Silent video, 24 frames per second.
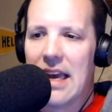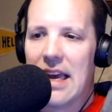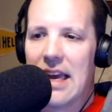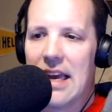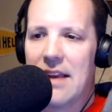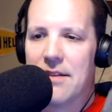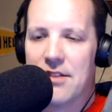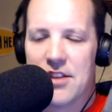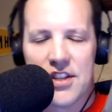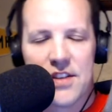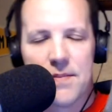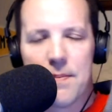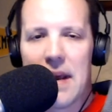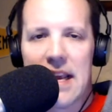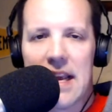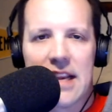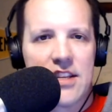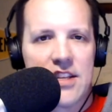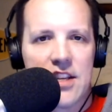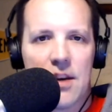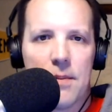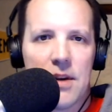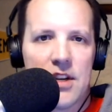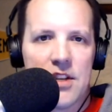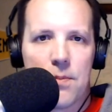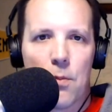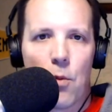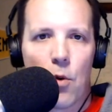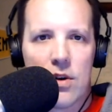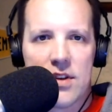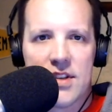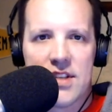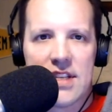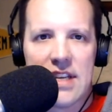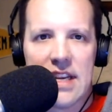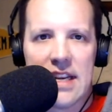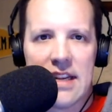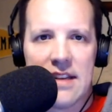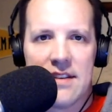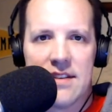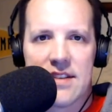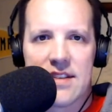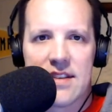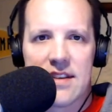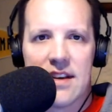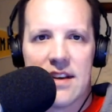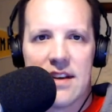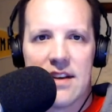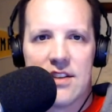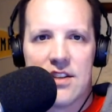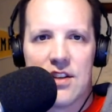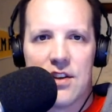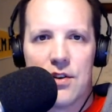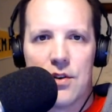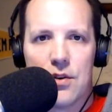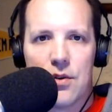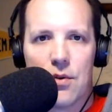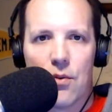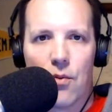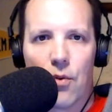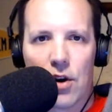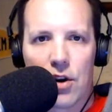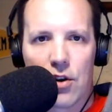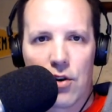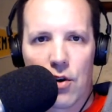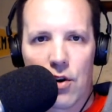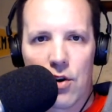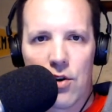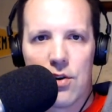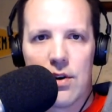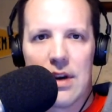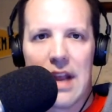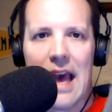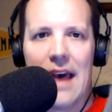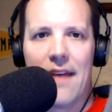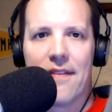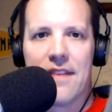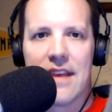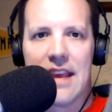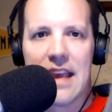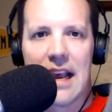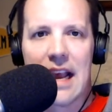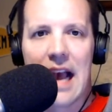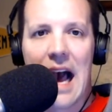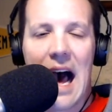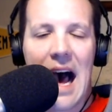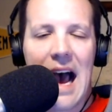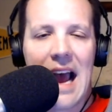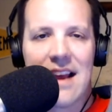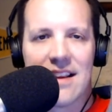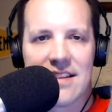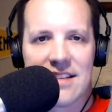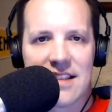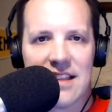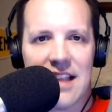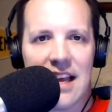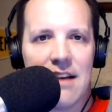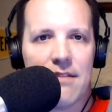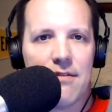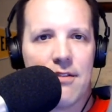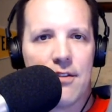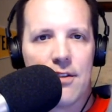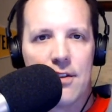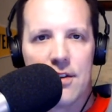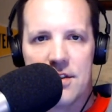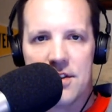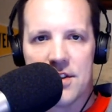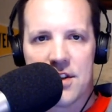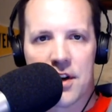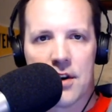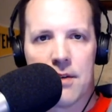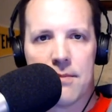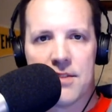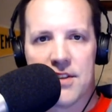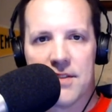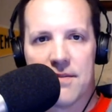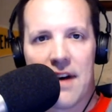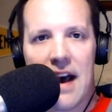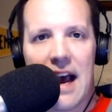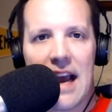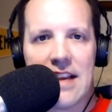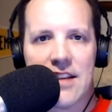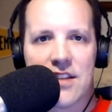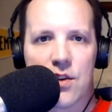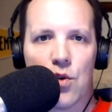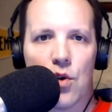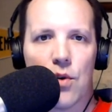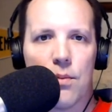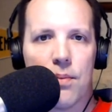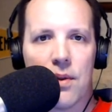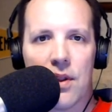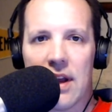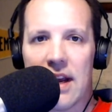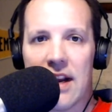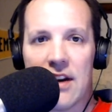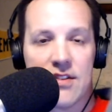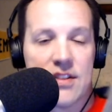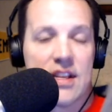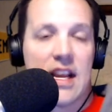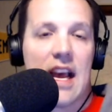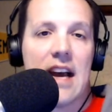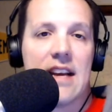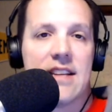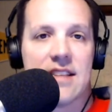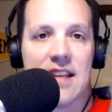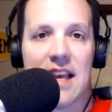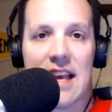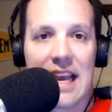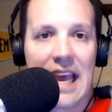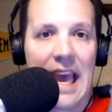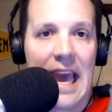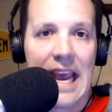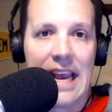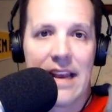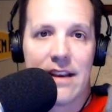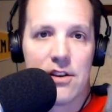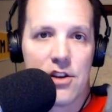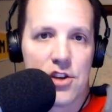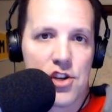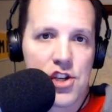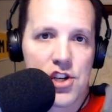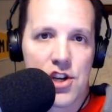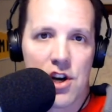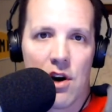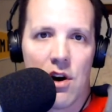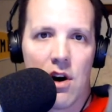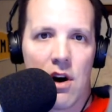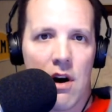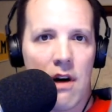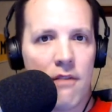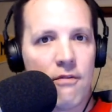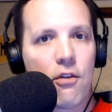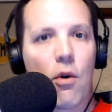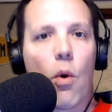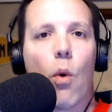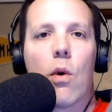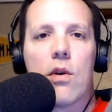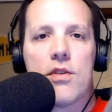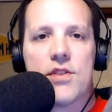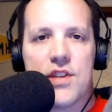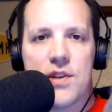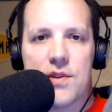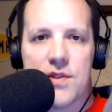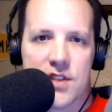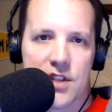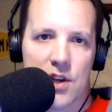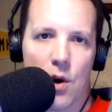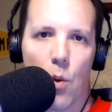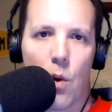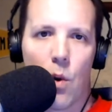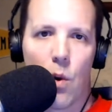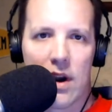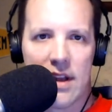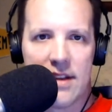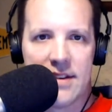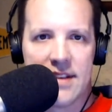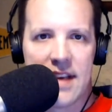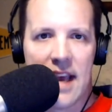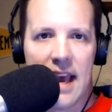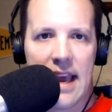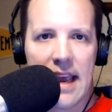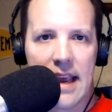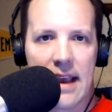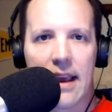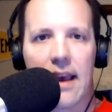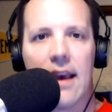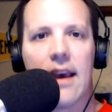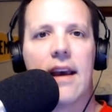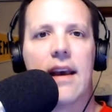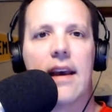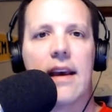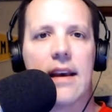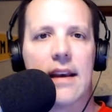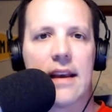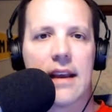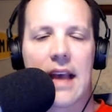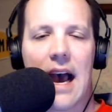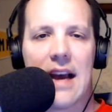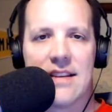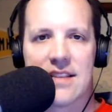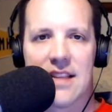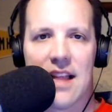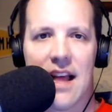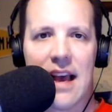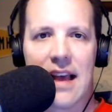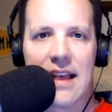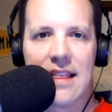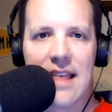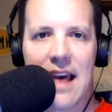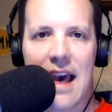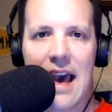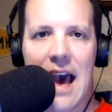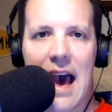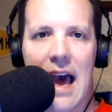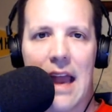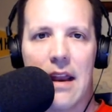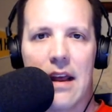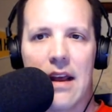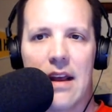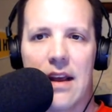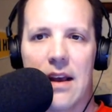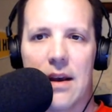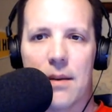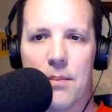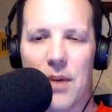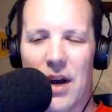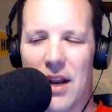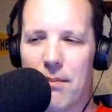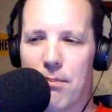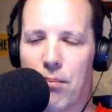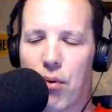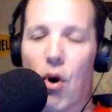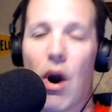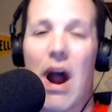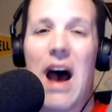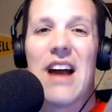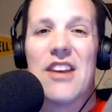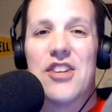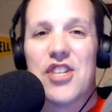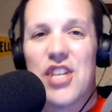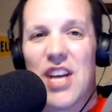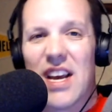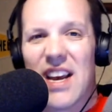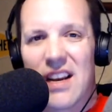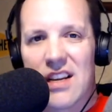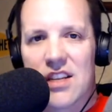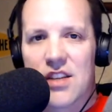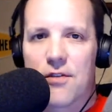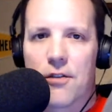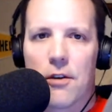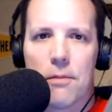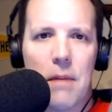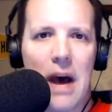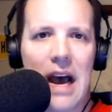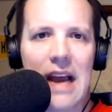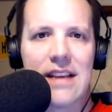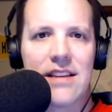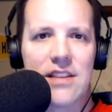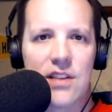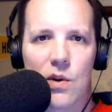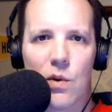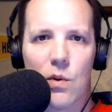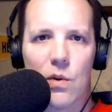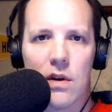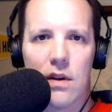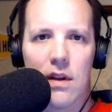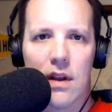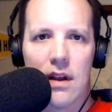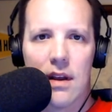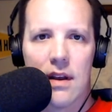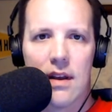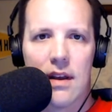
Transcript: it just makes so much more sense to recruit at the highest level in terms of high school players, guys like Aiden Shaw. Of course, you still want to take guys like that. But projects from high school,